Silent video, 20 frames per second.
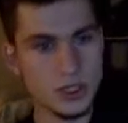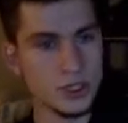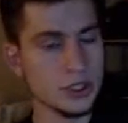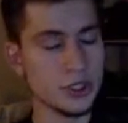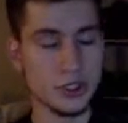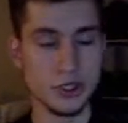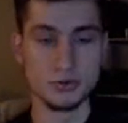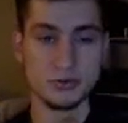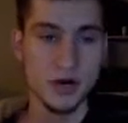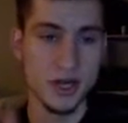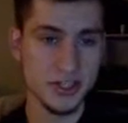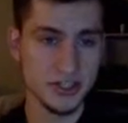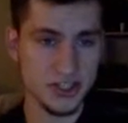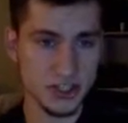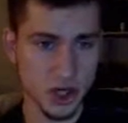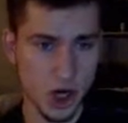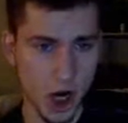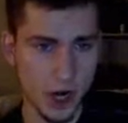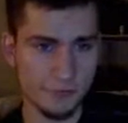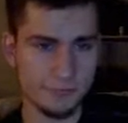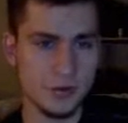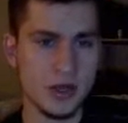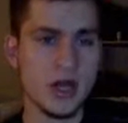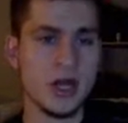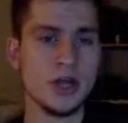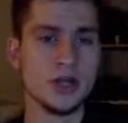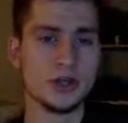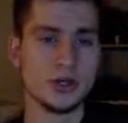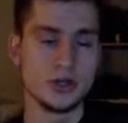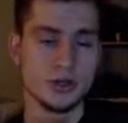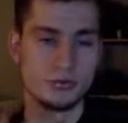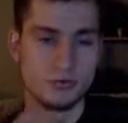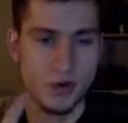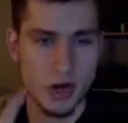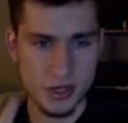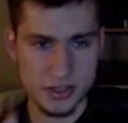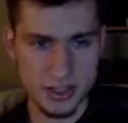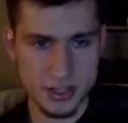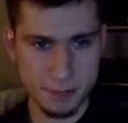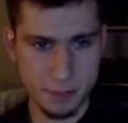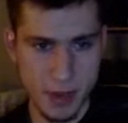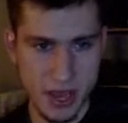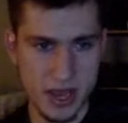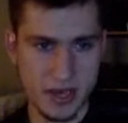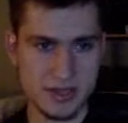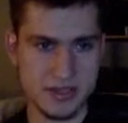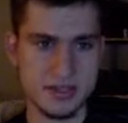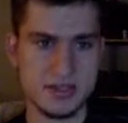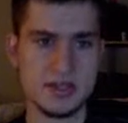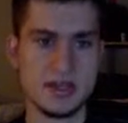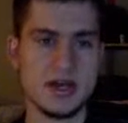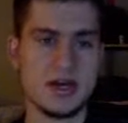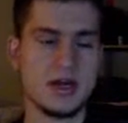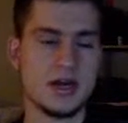You can run Scarf, you can run Specs,